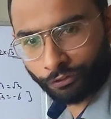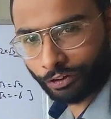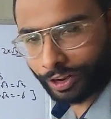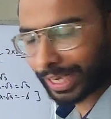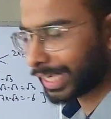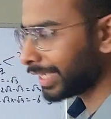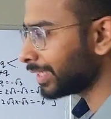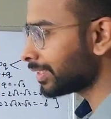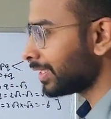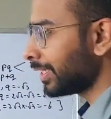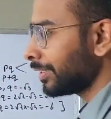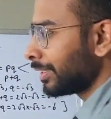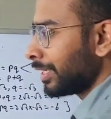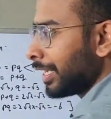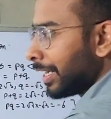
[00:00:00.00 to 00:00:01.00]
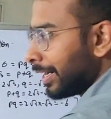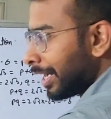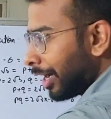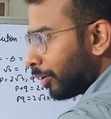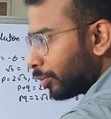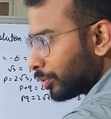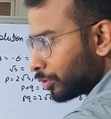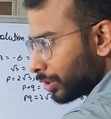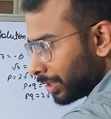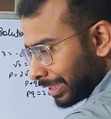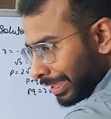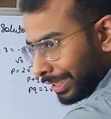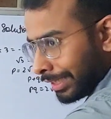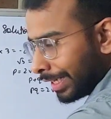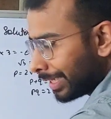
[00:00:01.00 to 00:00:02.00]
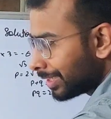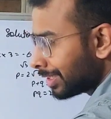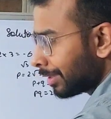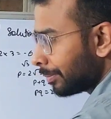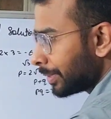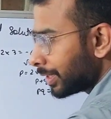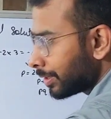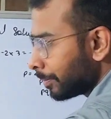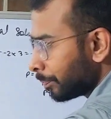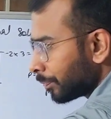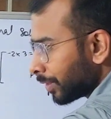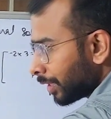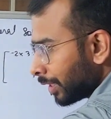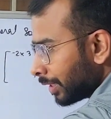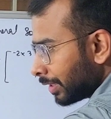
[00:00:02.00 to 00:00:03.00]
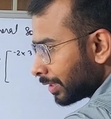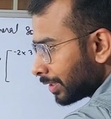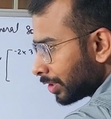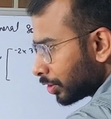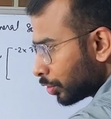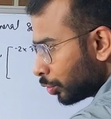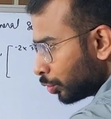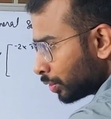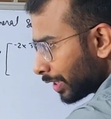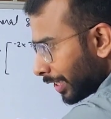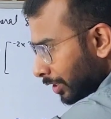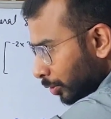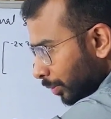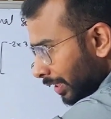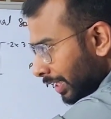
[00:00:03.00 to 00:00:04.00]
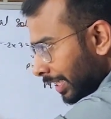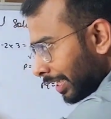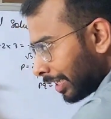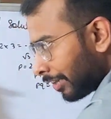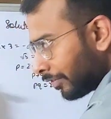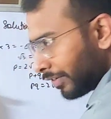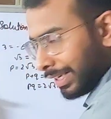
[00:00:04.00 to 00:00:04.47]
Very easy. Now, see, the next step is, this is 2 sine square theta.